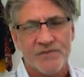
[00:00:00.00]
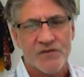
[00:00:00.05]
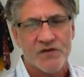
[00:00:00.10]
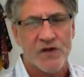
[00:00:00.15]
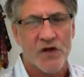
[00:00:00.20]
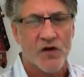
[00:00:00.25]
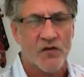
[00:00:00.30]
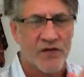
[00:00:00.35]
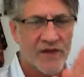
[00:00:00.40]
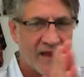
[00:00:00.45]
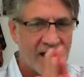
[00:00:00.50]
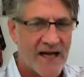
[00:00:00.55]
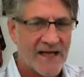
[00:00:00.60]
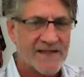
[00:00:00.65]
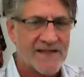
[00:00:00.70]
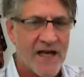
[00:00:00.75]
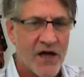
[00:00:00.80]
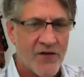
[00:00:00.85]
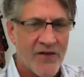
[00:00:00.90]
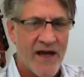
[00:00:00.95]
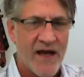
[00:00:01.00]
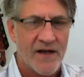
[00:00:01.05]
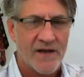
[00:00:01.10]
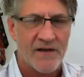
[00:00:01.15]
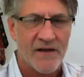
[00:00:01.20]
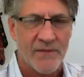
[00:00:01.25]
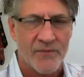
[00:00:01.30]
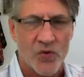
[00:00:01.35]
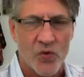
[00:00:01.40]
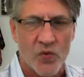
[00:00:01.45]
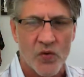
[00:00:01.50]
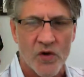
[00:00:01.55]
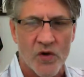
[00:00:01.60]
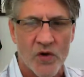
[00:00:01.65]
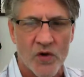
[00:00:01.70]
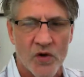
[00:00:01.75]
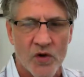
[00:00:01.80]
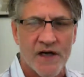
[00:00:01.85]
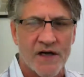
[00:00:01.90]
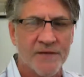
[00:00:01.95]
So that's how that number
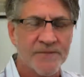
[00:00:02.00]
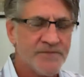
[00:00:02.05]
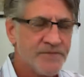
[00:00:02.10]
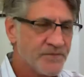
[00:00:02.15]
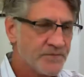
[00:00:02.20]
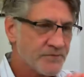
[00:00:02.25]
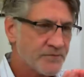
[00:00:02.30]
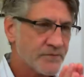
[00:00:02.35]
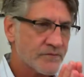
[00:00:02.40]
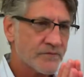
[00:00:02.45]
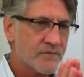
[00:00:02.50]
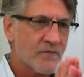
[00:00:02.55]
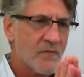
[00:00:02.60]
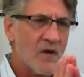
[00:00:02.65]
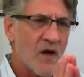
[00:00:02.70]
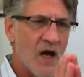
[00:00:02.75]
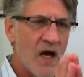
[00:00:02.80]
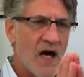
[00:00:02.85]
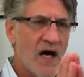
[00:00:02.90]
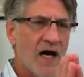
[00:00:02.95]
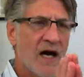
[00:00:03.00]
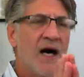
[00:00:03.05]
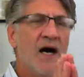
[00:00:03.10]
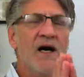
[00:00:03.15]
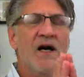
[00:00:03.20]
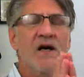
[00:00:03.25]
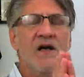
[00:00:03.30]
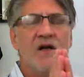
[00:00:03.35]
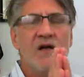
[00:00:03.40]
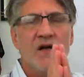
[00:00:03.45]
works there. Uh,